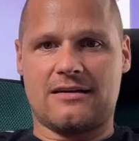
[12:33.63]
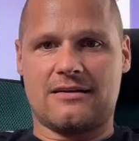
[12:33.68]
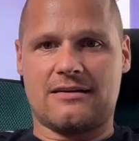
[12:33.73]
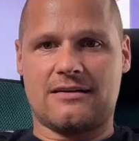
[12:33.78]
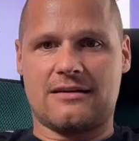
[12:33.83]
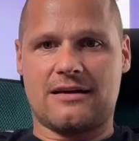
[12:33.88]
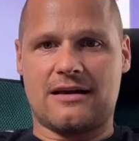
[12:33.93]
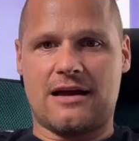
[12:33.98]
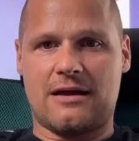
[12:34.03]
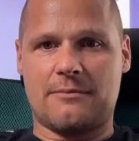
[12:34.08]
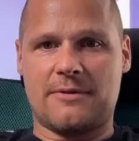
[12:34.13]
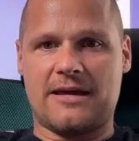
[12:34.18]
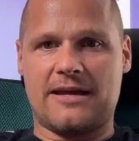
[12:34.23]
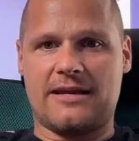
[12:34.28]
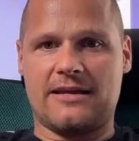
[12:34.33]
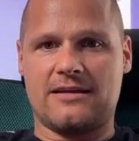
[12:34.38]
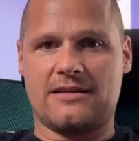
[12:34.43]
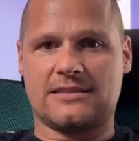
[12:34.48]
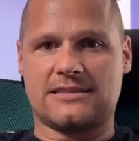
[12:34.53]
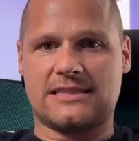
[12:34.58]
I'm
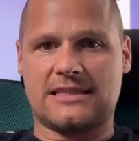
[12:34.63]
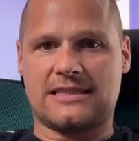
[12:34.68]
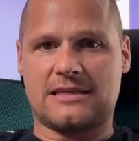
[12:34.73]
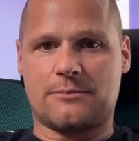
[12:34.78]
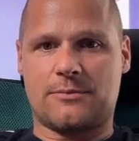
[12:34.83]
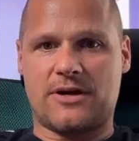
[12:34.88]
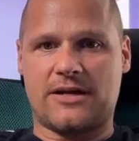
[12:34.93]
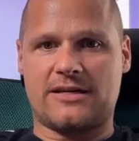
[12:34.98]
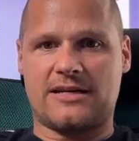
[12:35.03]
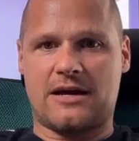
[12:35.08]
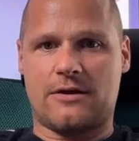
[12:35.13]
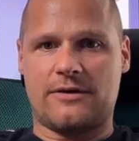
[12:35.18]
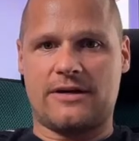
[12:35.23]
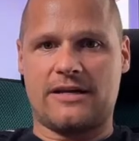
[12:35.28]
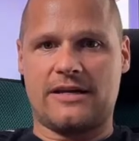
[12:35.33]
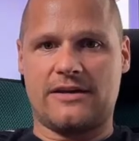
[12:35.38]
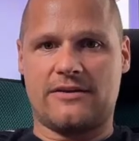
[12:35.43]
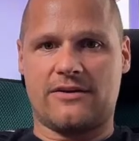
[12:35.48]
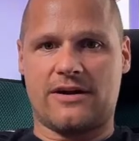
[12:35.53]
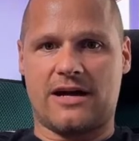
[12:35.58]
getting the setup right now in
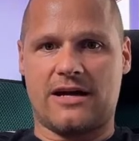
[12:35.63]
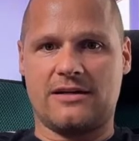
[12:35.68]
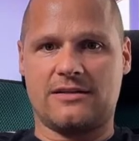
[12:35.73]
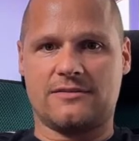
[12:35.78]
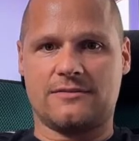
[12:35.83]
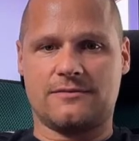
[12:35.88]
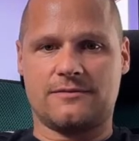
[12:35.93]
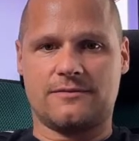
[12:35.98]
here, right?